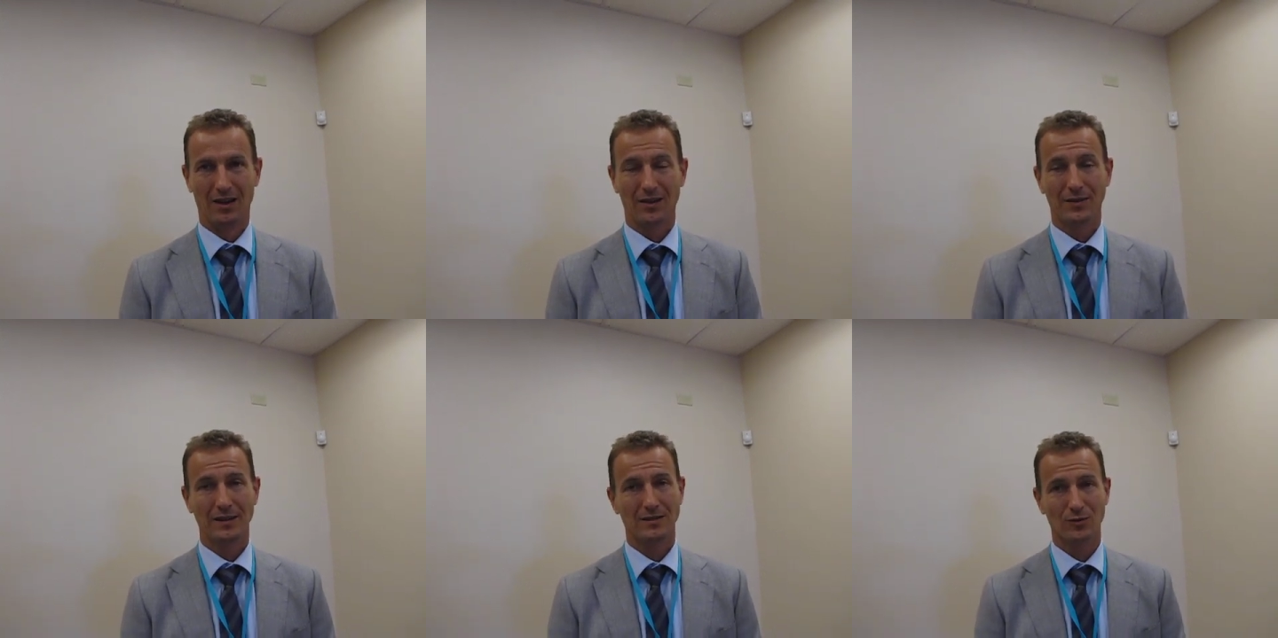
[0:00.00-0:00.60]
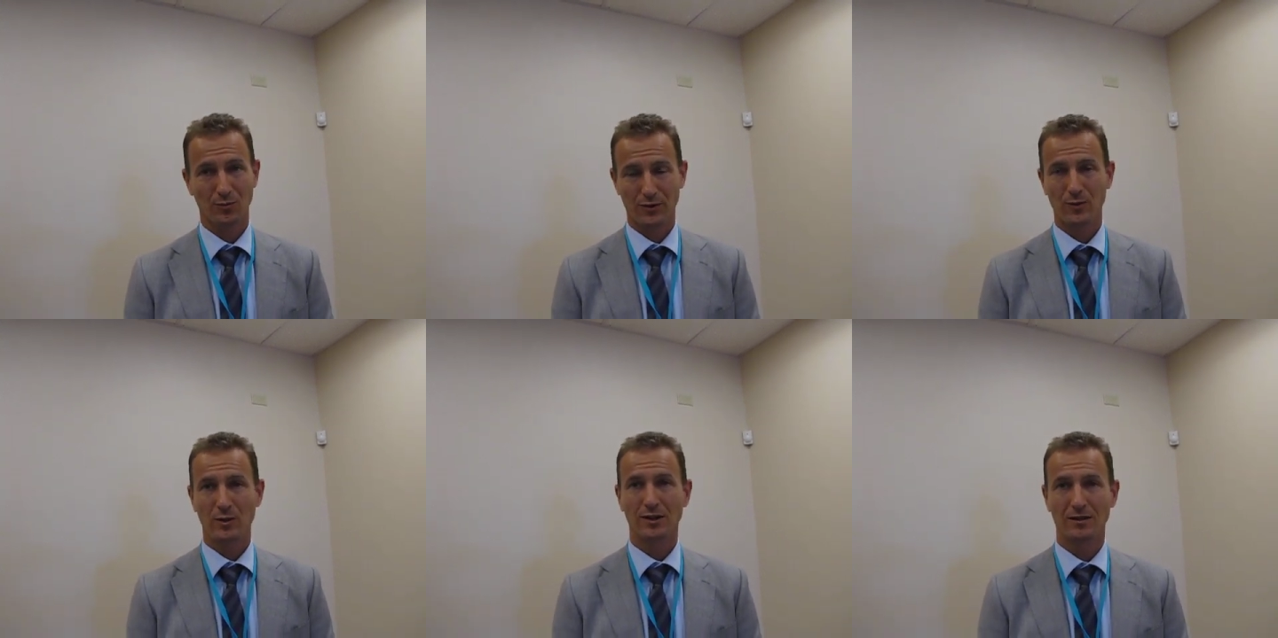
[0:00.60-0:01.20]
Uh, things are going
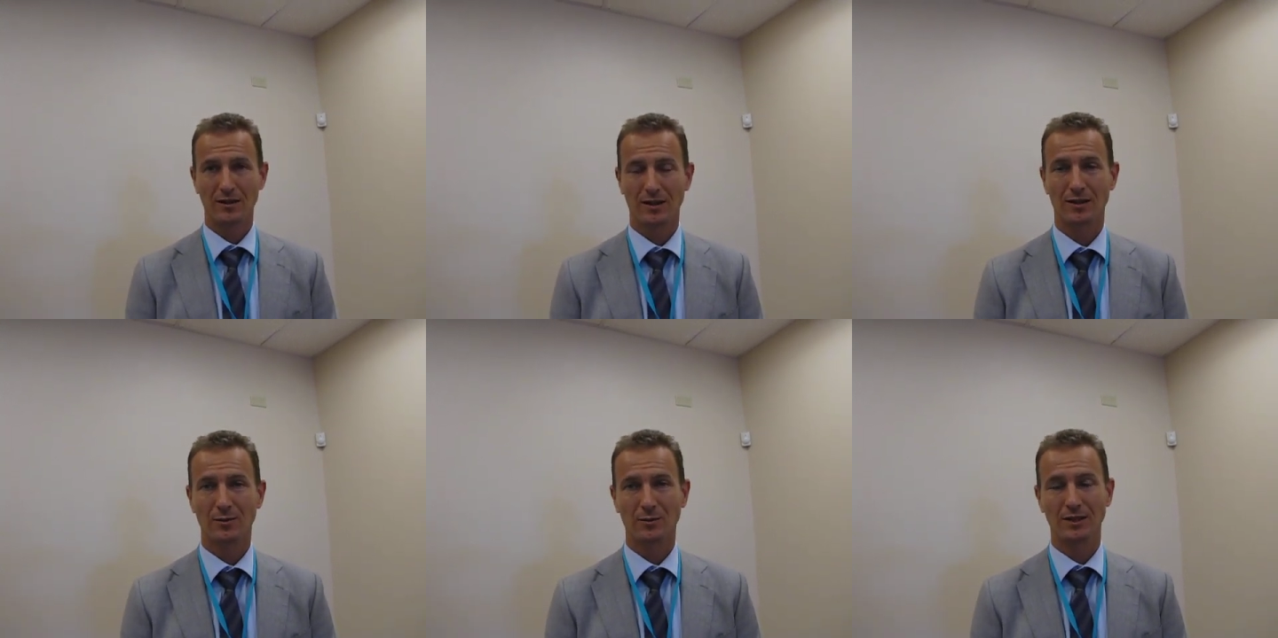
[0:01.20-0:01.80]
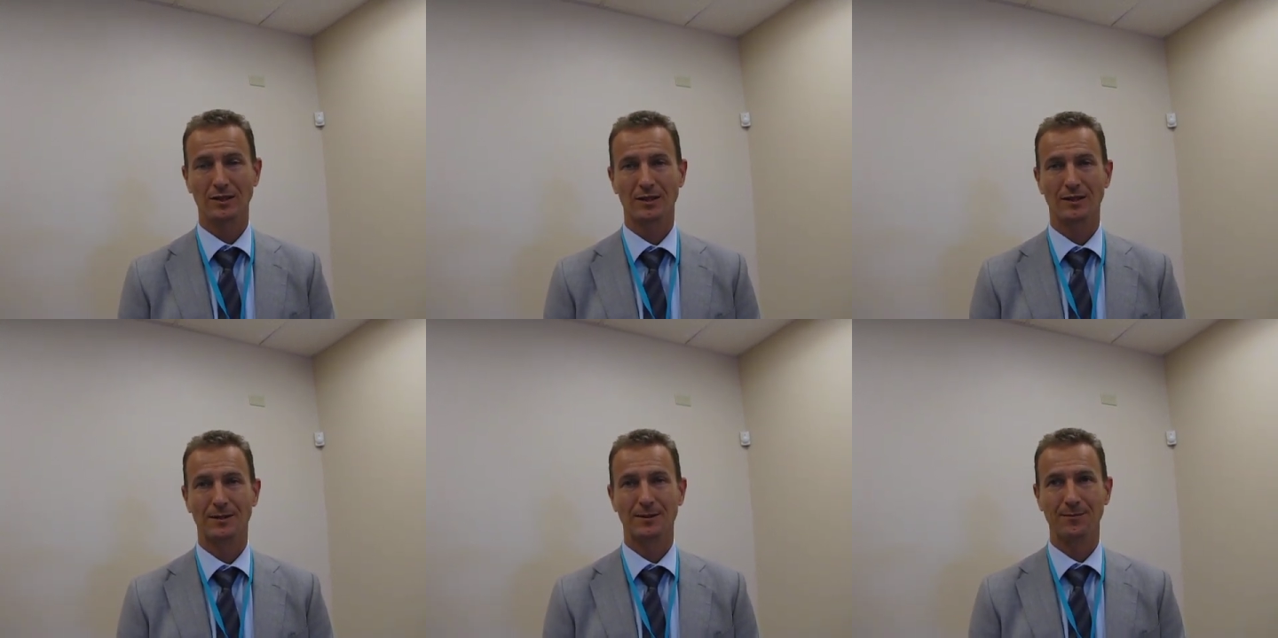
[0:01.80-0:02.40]
pretty well. We
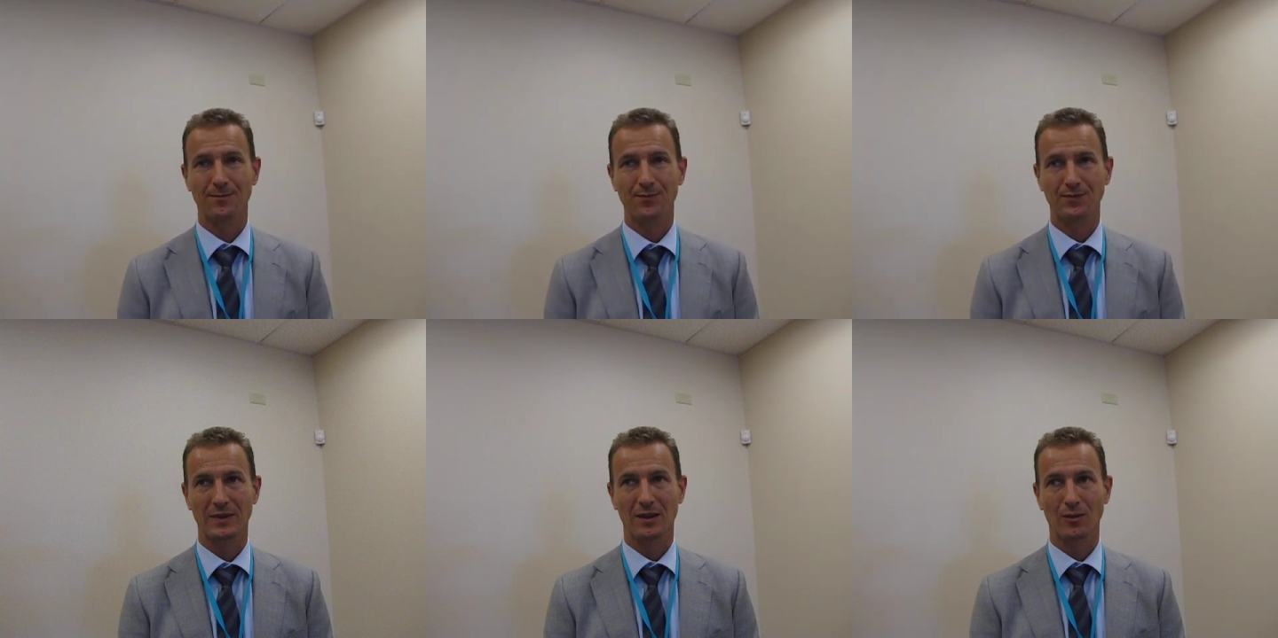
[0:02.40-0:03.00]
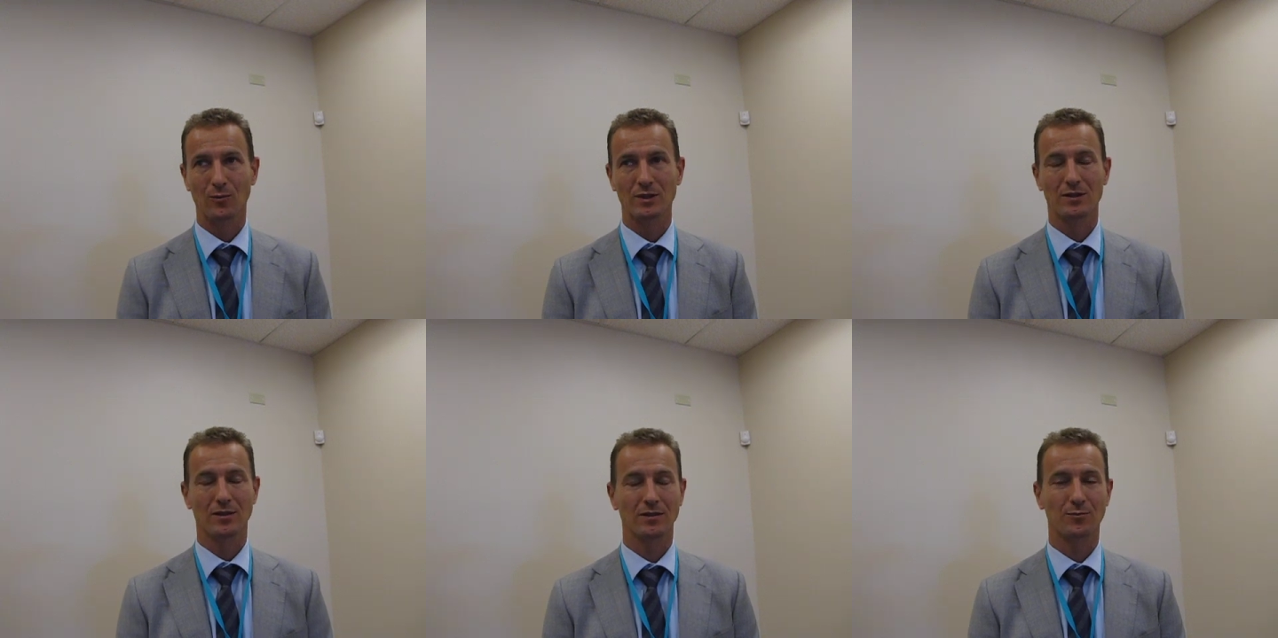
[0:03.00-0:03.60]
um, we
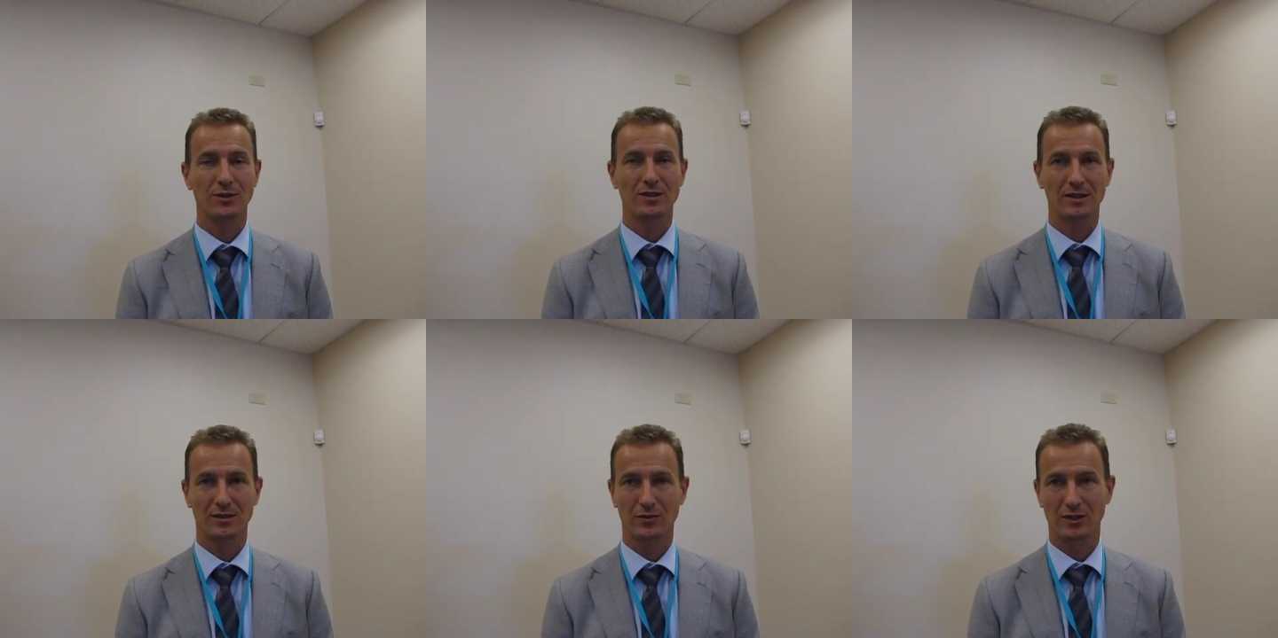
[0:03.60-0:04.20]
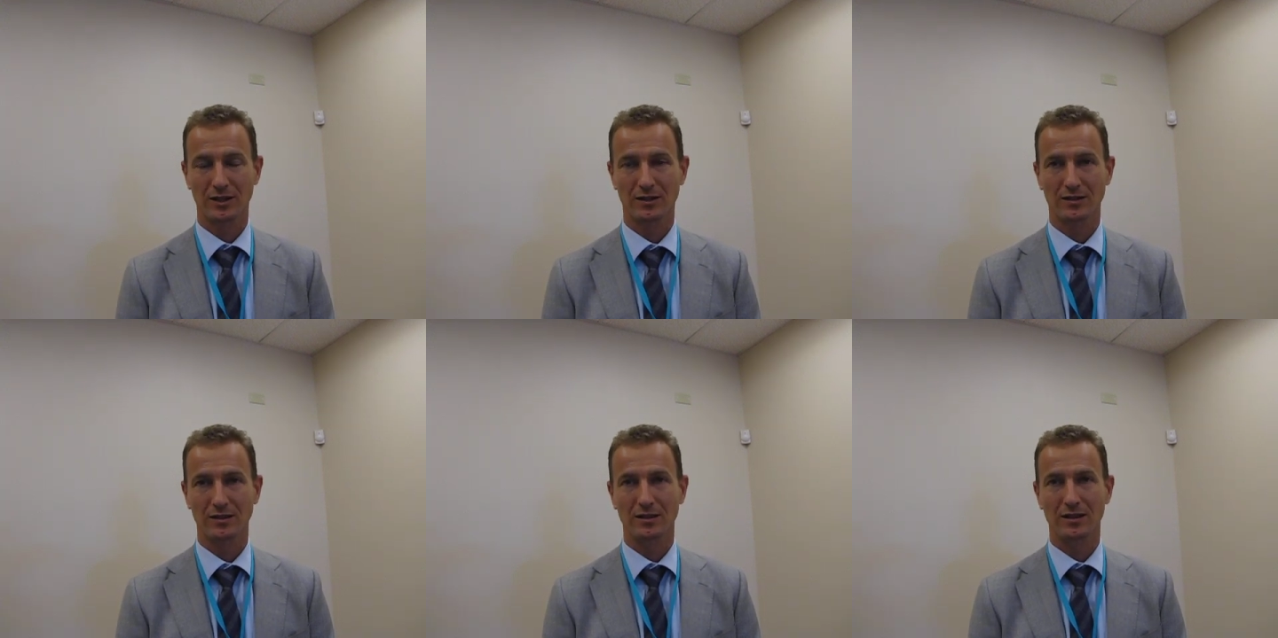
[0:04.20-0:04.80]
started the pre-sales of our
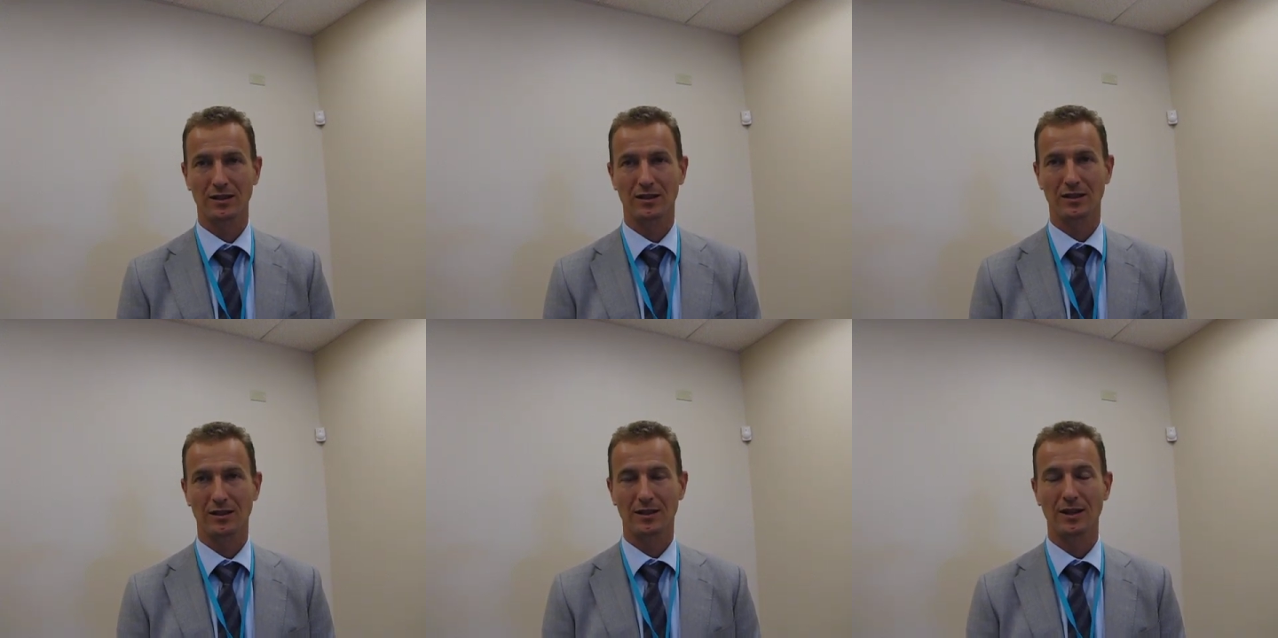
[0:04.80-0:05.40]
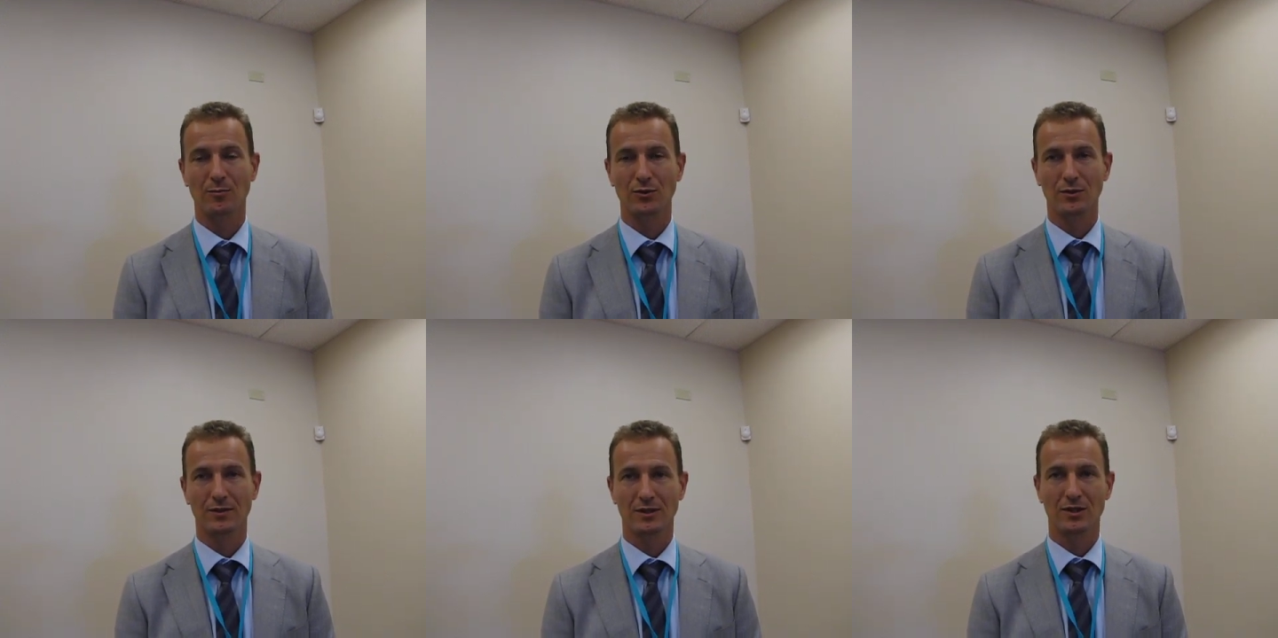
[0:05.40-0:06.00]
tickets in uh, in
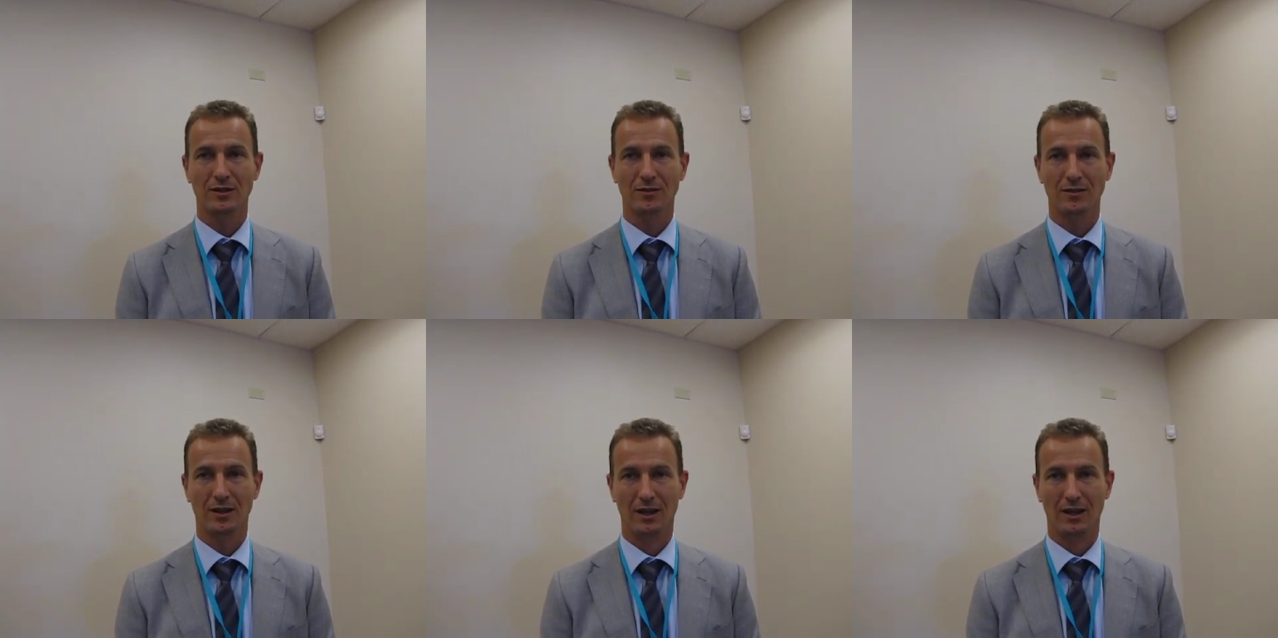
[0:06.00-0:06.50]
April this year.